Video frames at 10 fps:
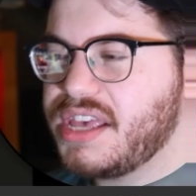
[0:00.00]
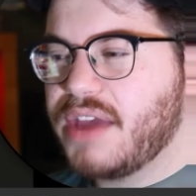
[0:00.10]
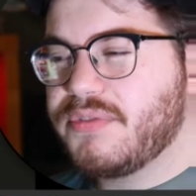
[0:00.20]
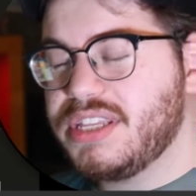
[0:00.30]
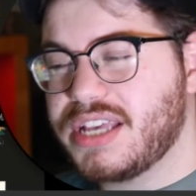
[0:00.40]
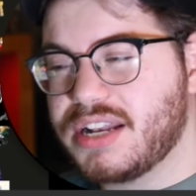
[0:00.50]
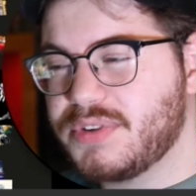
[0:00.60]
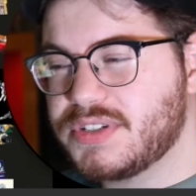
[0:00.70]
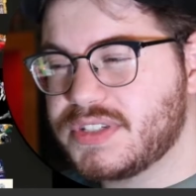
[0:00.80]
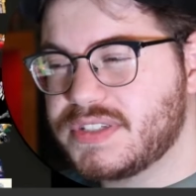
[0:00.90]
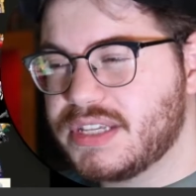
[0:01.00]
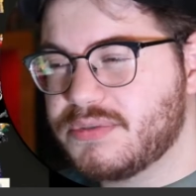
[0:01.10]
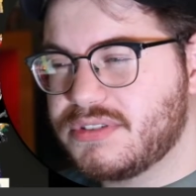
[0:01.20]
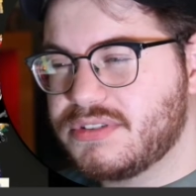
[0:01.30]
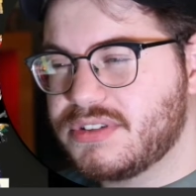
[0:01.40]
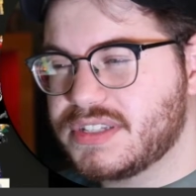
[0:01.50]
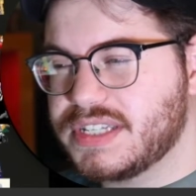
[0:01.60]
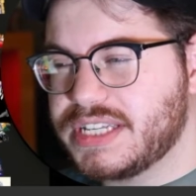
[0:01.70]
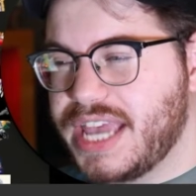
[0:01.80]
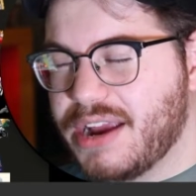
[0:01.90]
really kind of wish this thing was just a
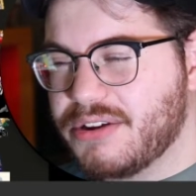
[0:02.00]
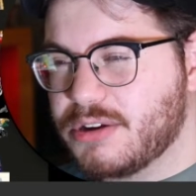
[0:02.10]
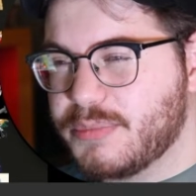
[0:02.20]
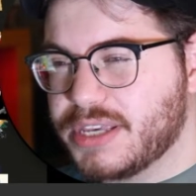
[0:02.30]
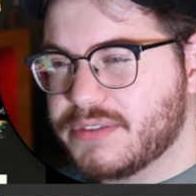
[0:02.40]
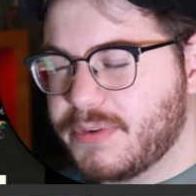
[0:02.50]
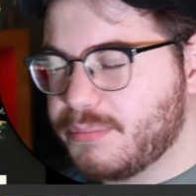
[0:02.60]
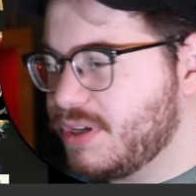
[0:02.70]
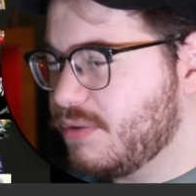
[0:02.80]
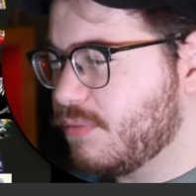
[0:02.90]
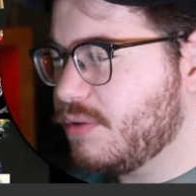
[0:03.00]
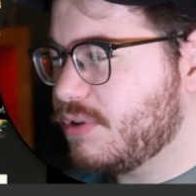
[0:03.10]
carrier mech, if I'm being real with